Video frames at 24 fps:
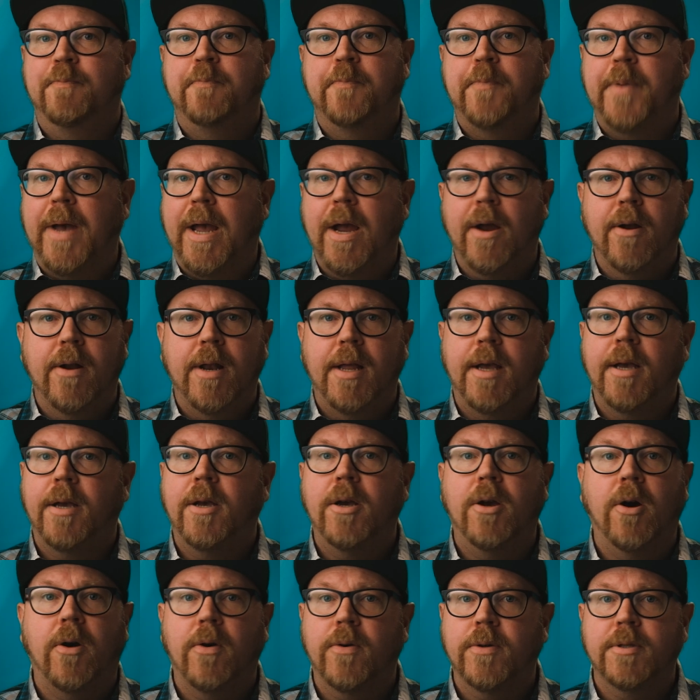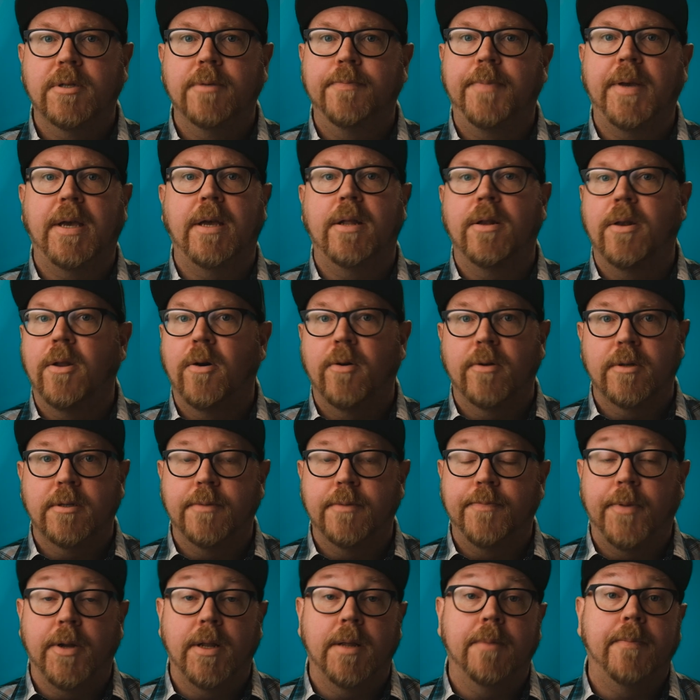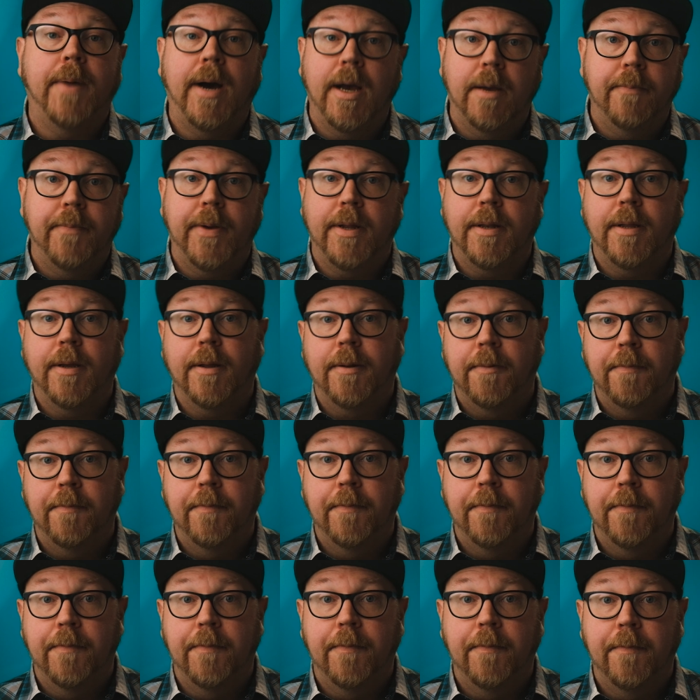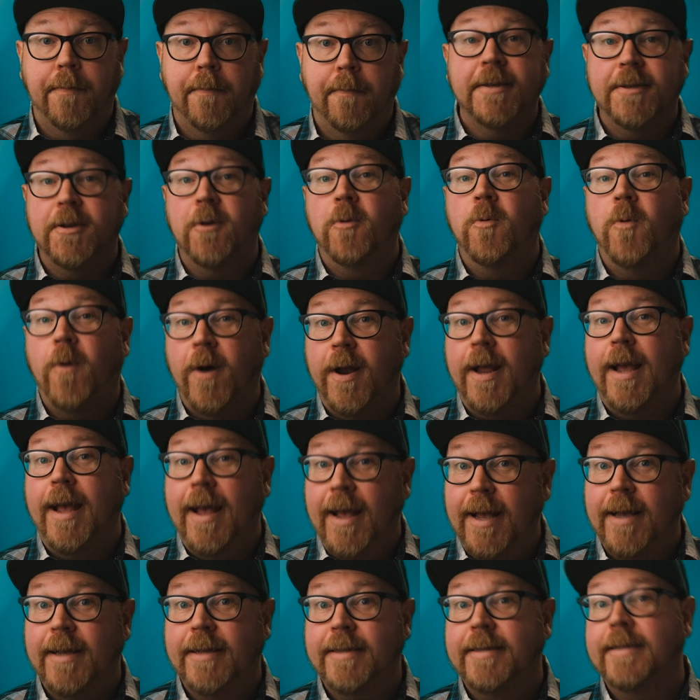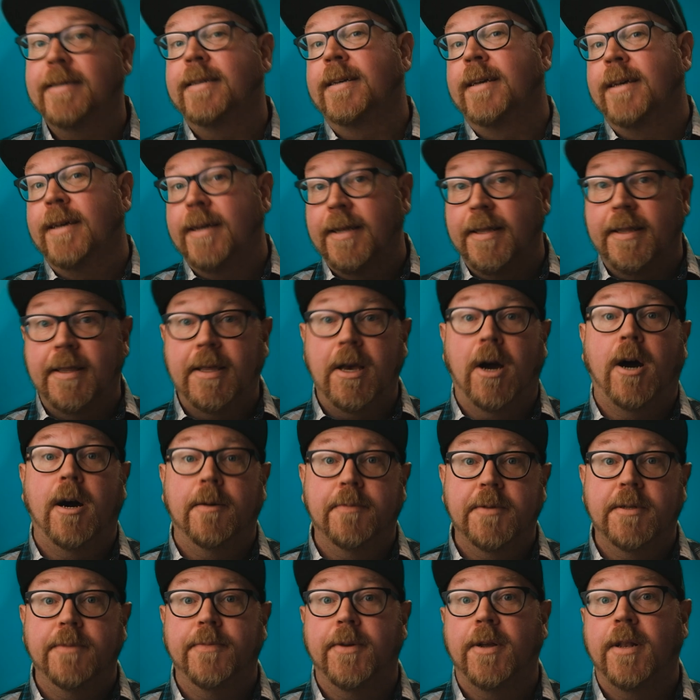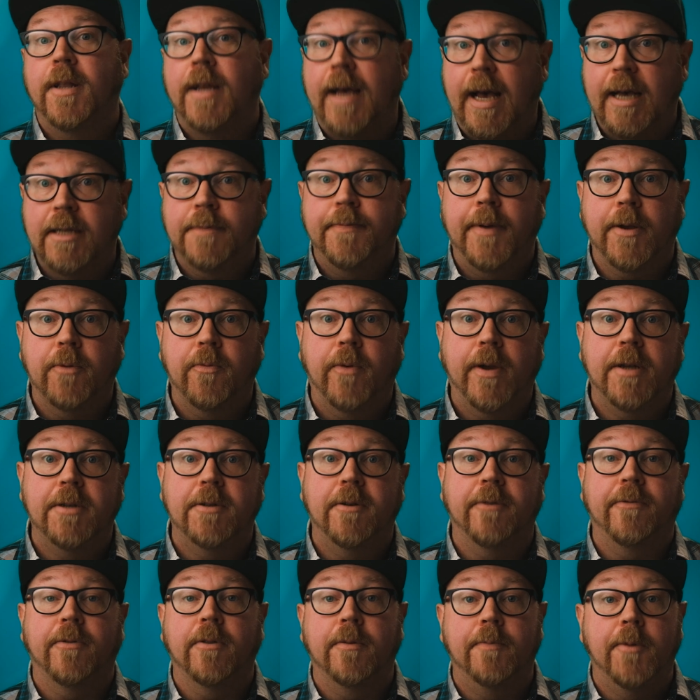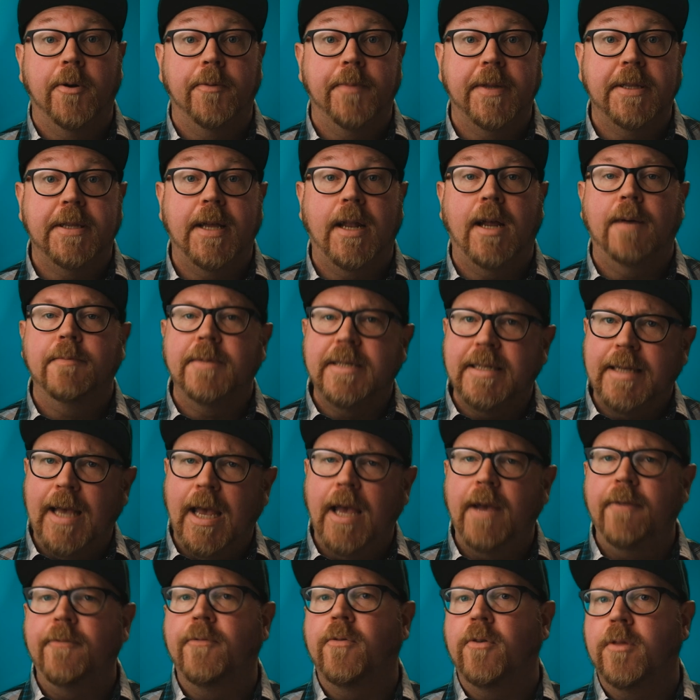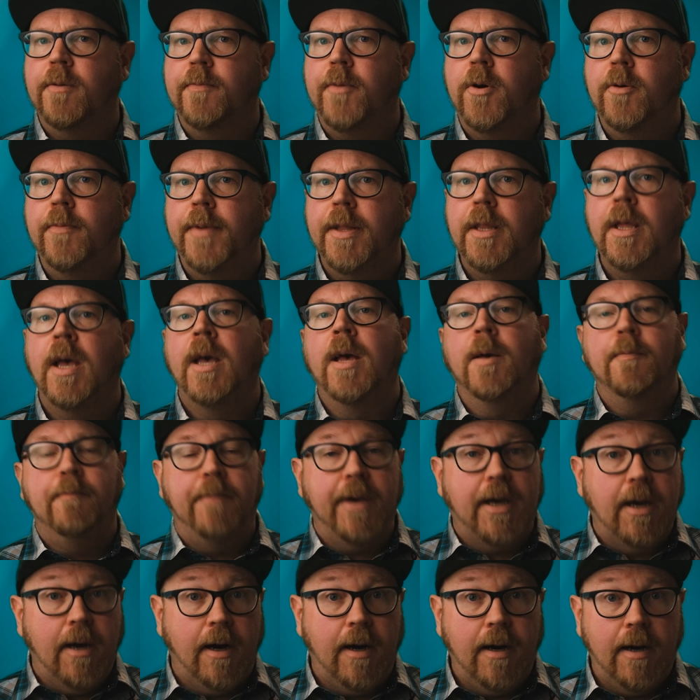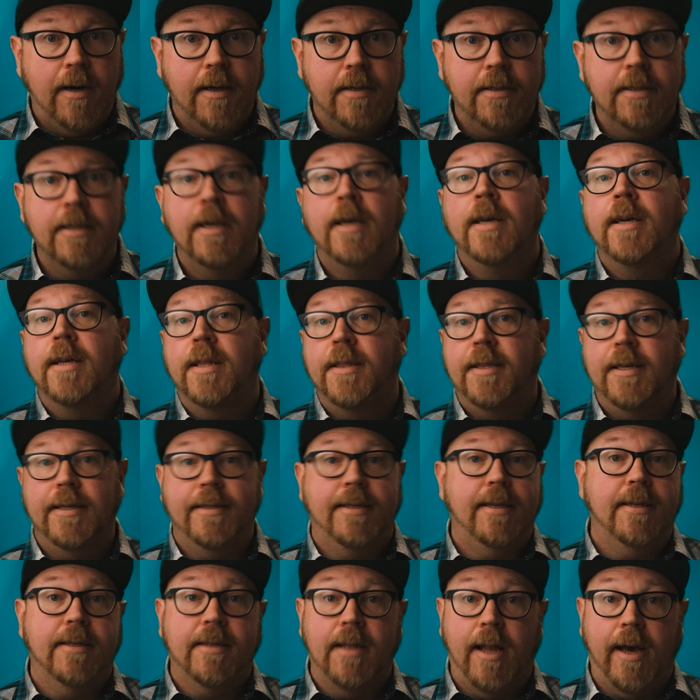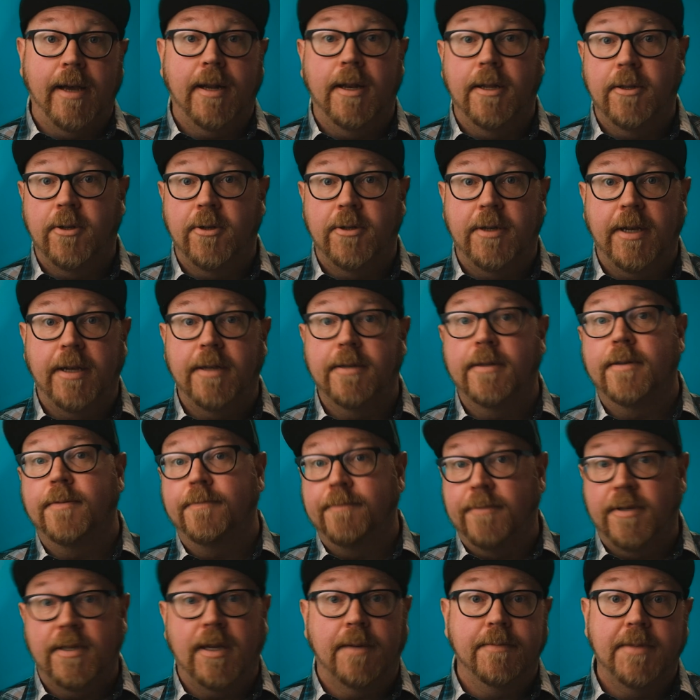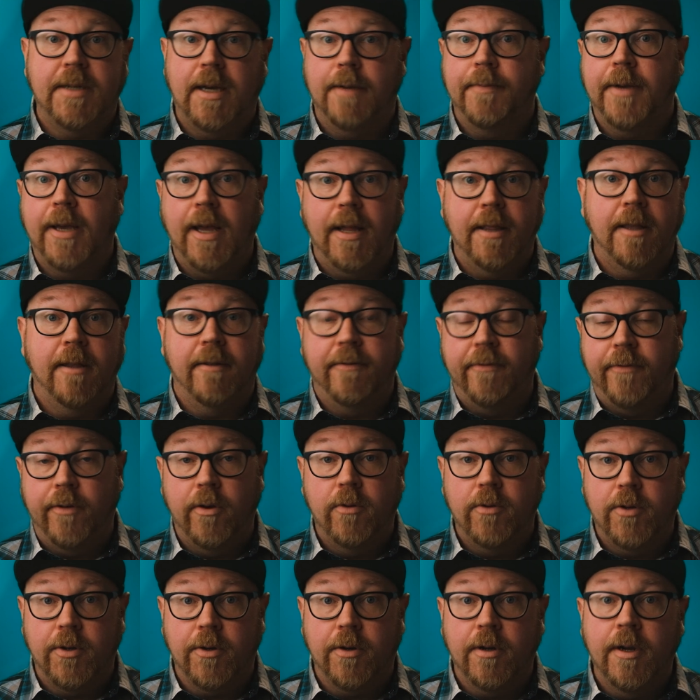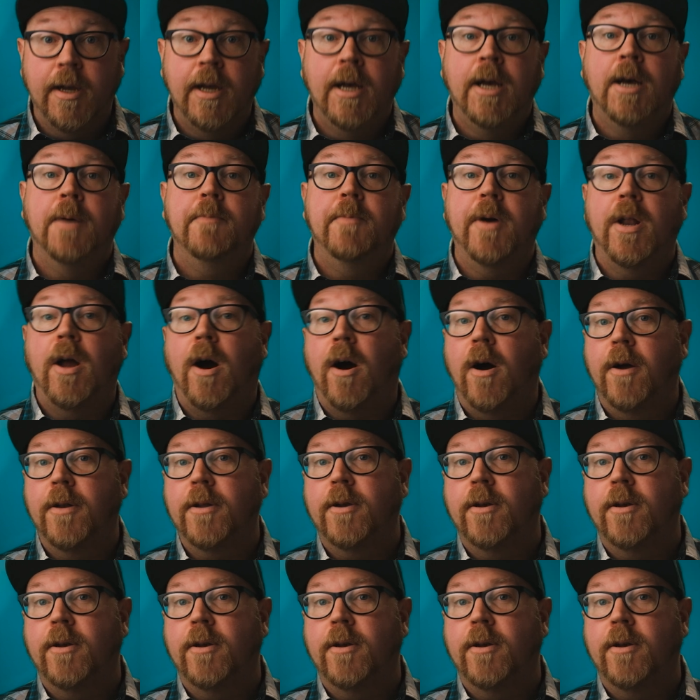barely going to be noticeable, in my opinion. So what is the optimal aspect ratio for the moment? And I'm saying for the moment because this is likely to change sometime again in the future. But on